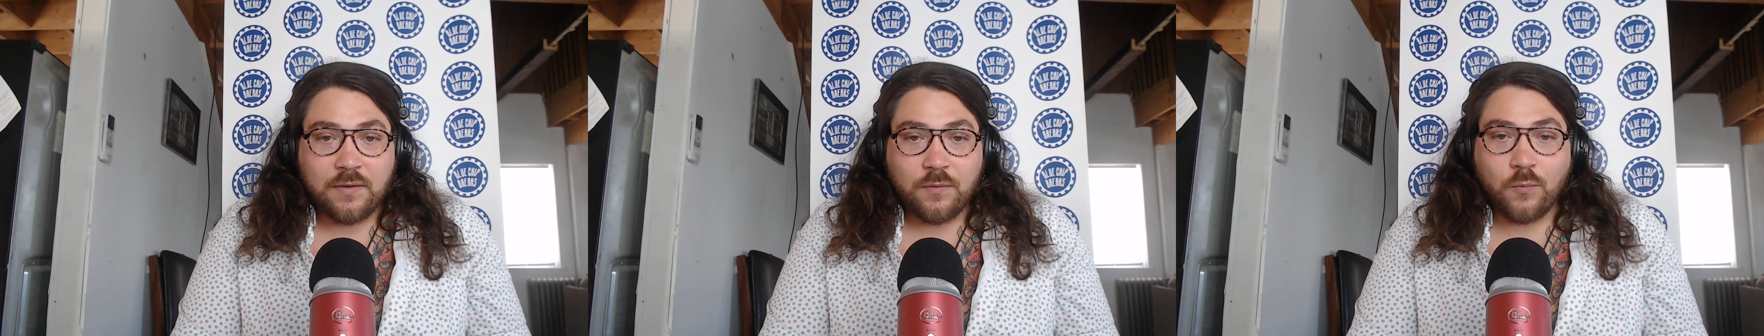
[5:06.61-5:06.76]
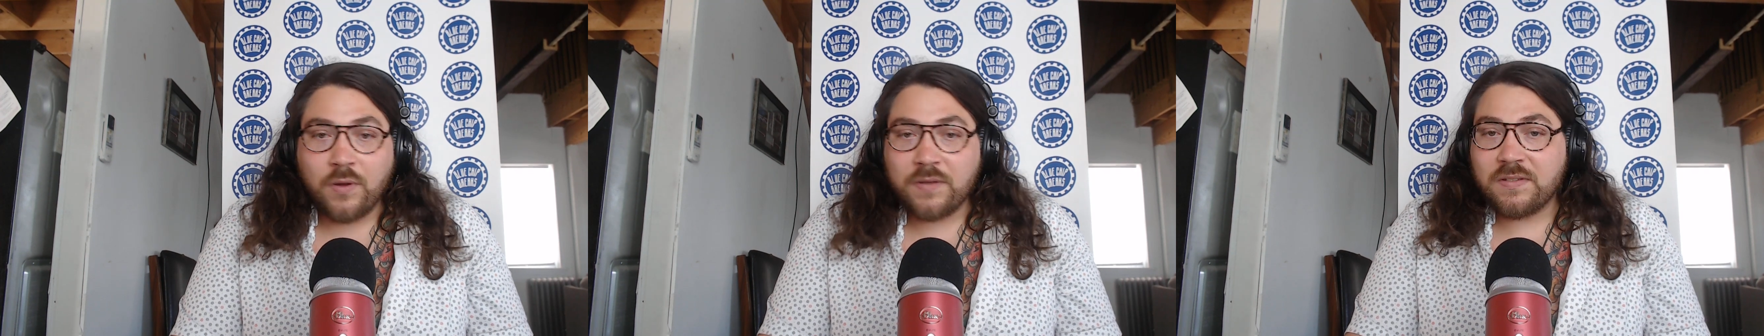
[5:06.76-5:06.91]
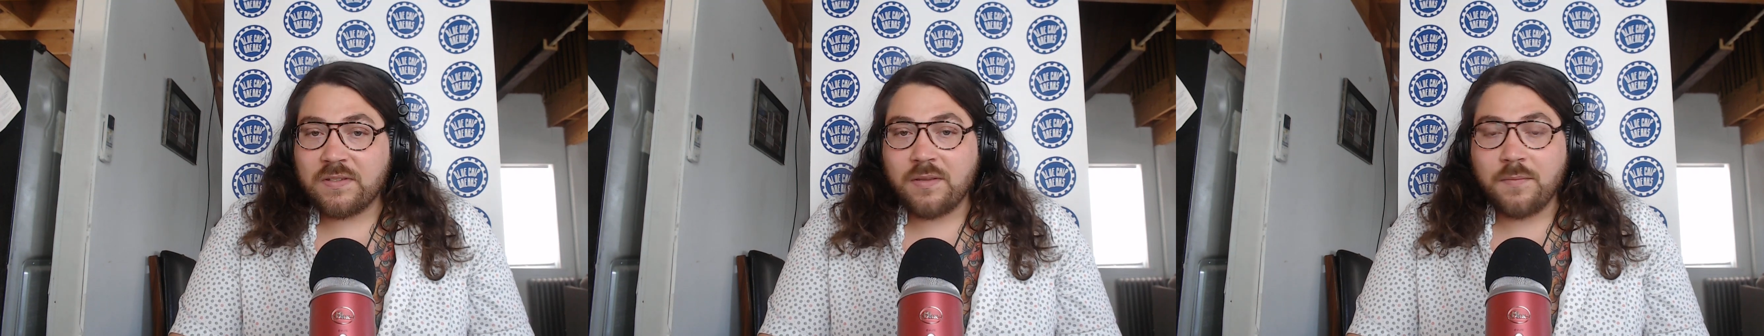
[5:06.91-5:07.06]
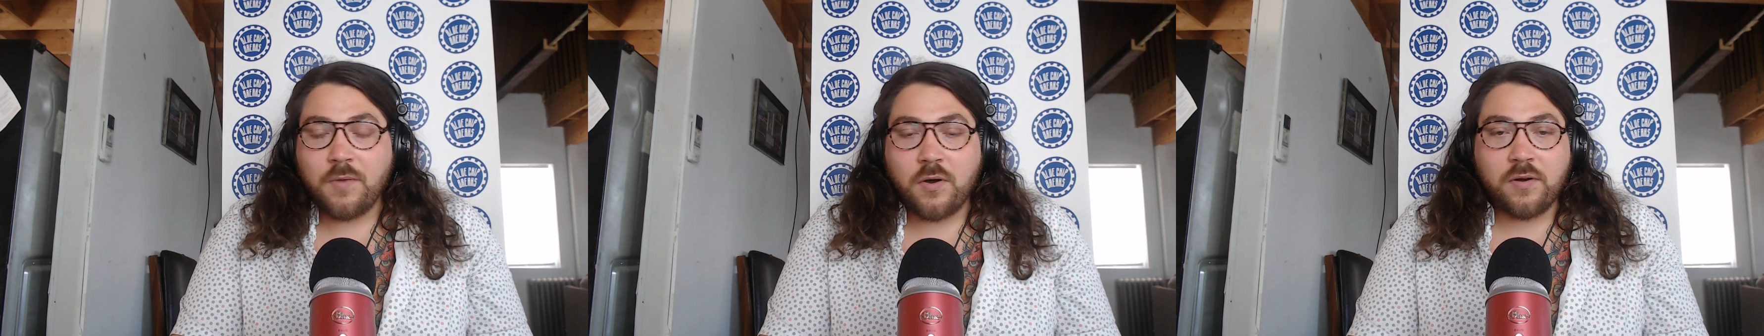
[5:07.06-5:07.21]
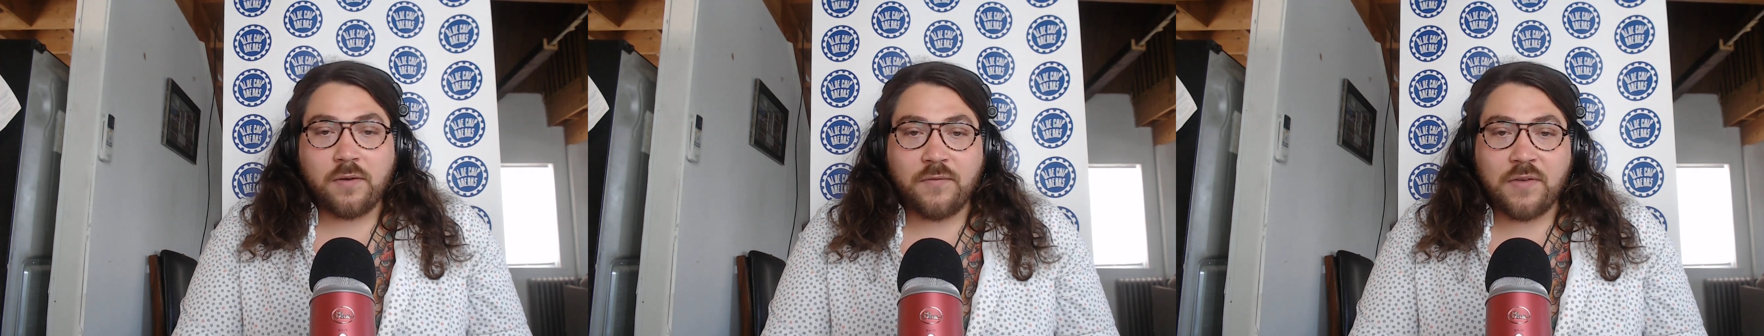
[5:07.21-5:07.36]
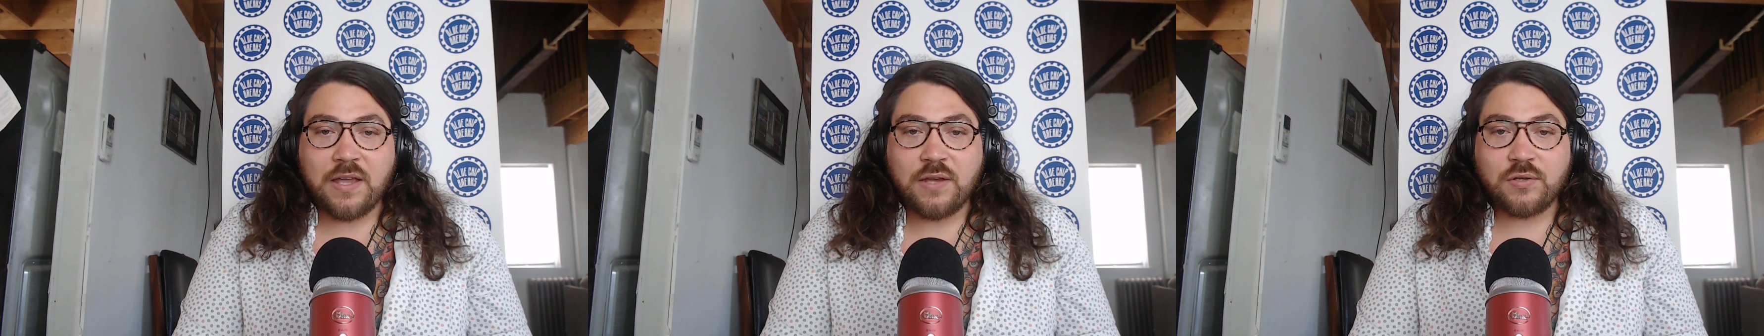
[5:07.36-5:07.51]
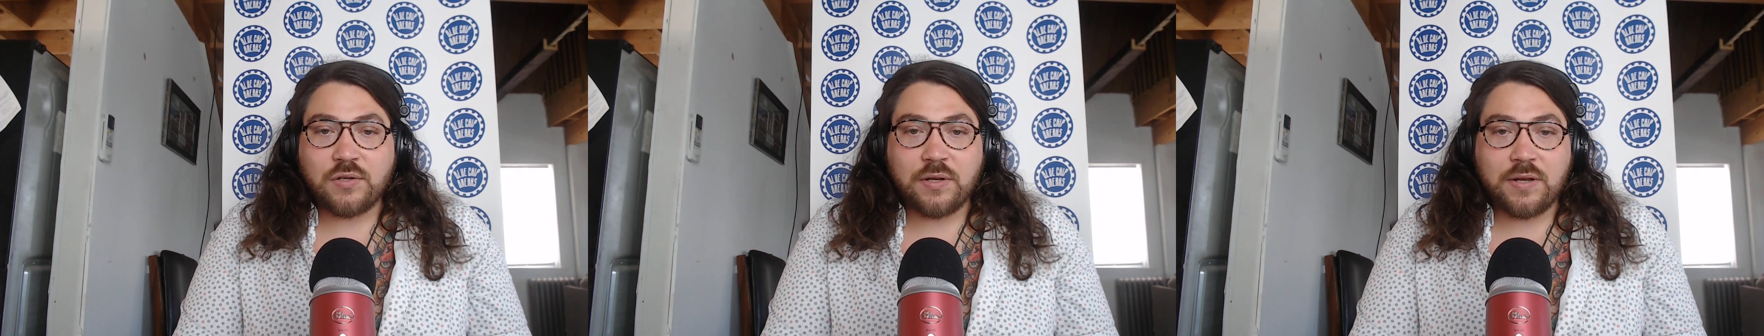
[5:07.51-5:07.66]
What's the
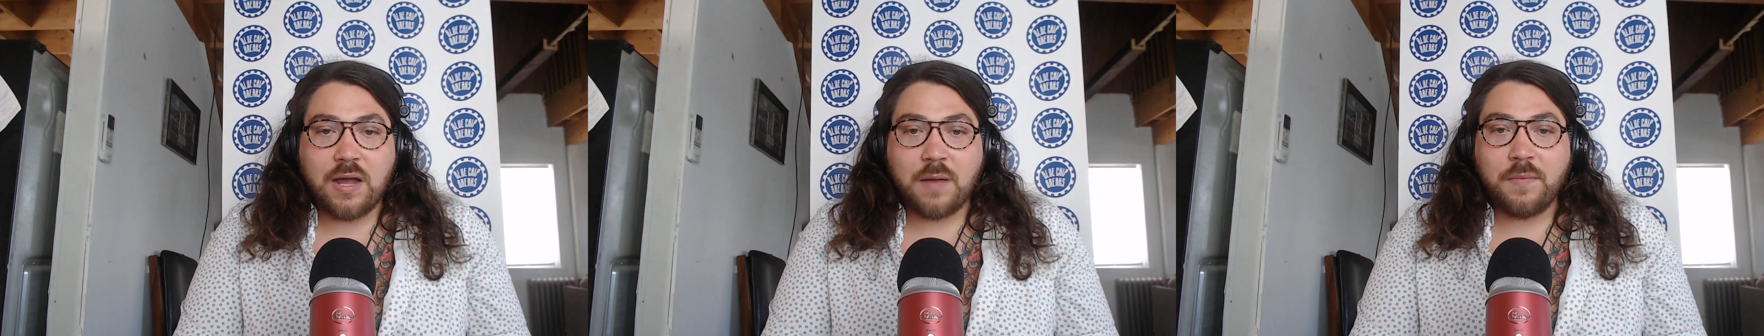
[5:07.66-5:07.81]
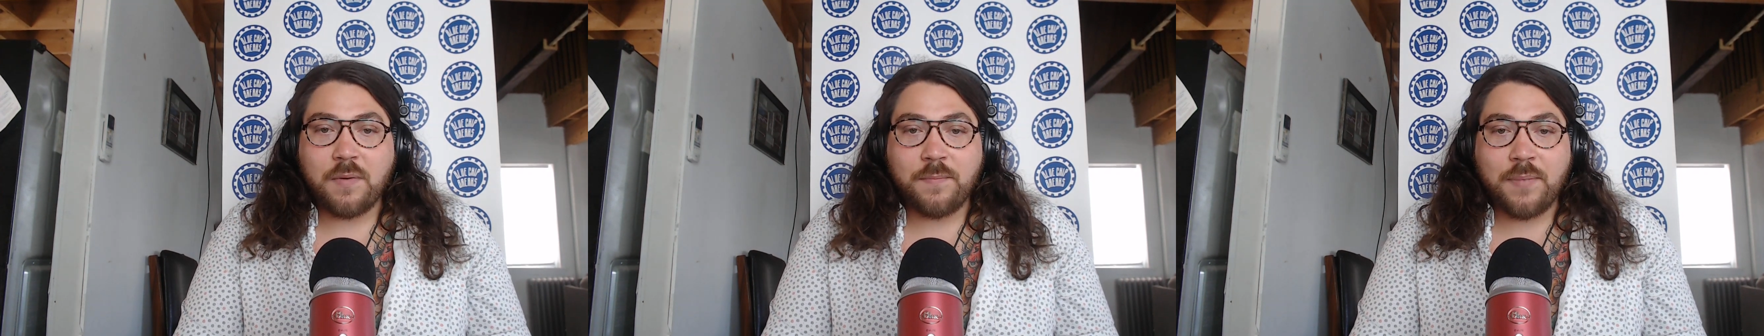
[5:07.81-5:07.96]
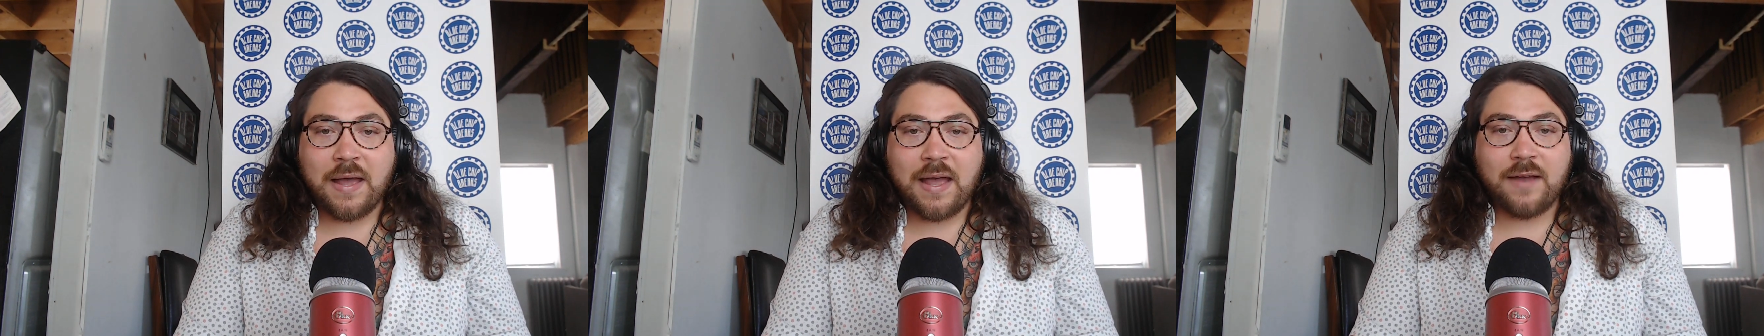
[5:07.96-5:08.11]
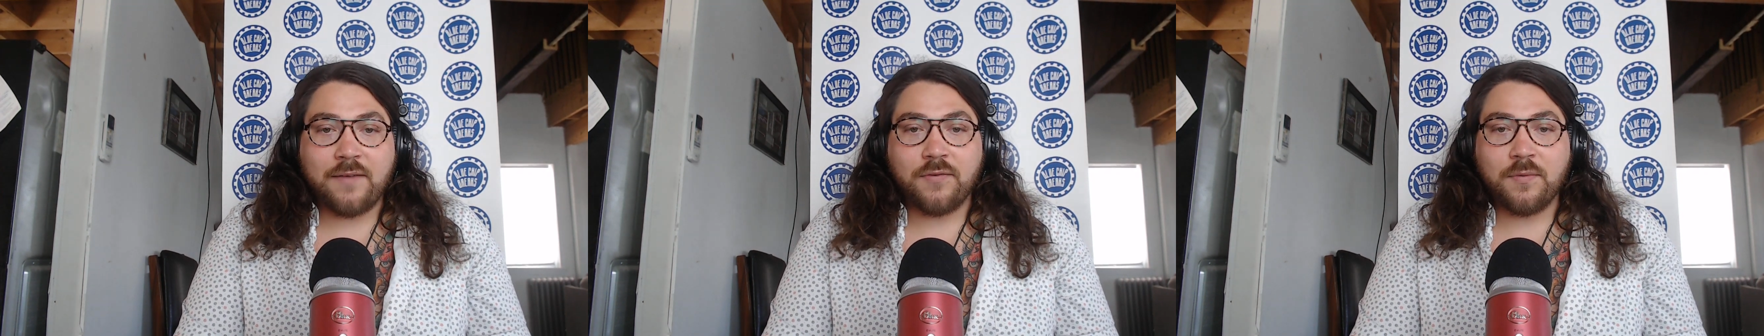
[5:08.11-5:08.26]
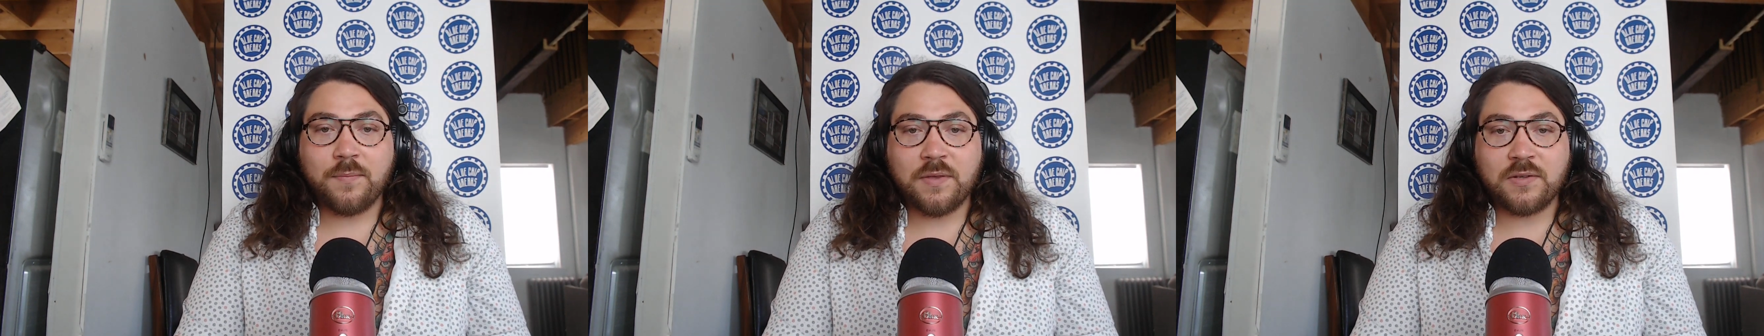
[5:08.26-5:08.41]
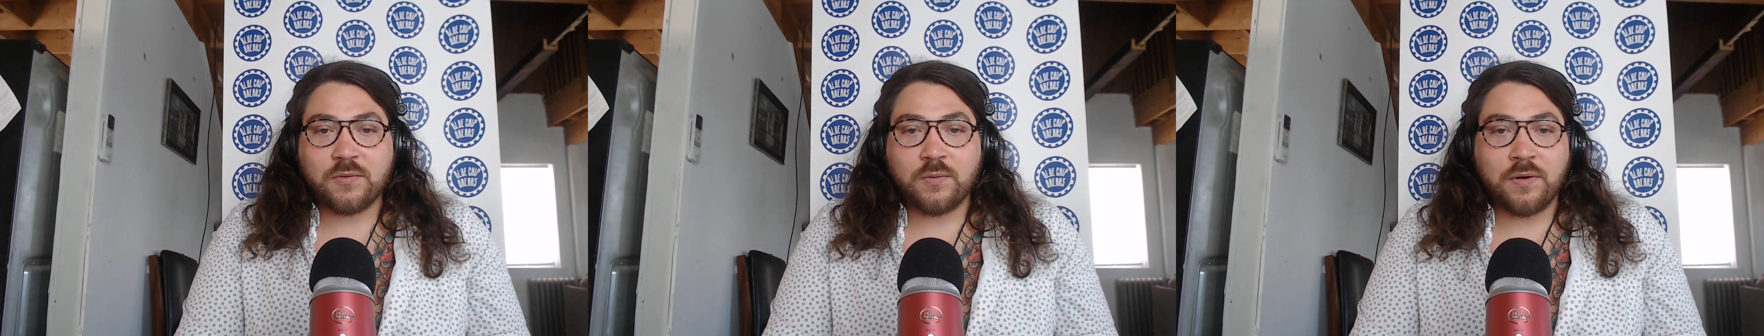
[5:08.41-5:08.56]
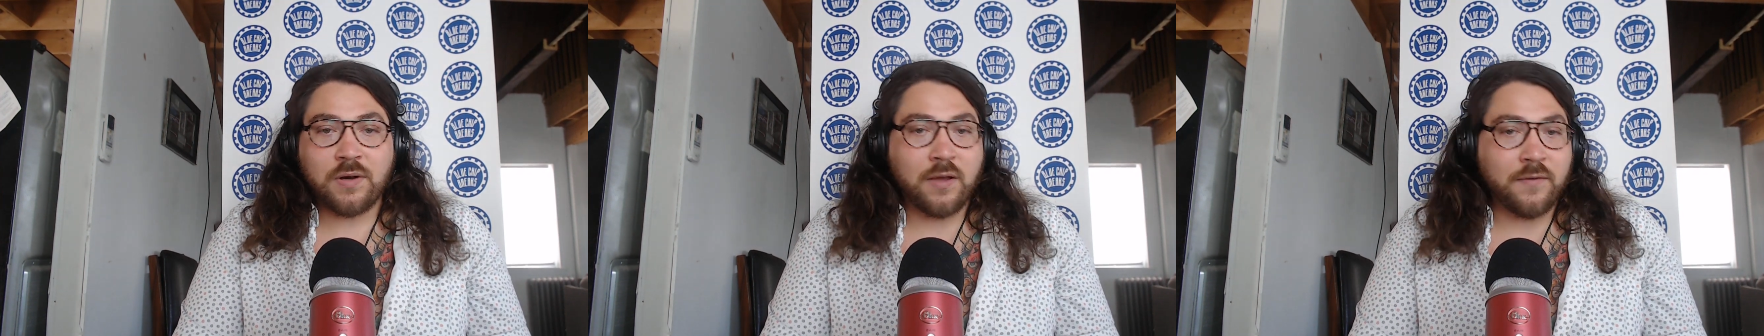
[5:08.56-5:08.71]
motivation coming back from this one?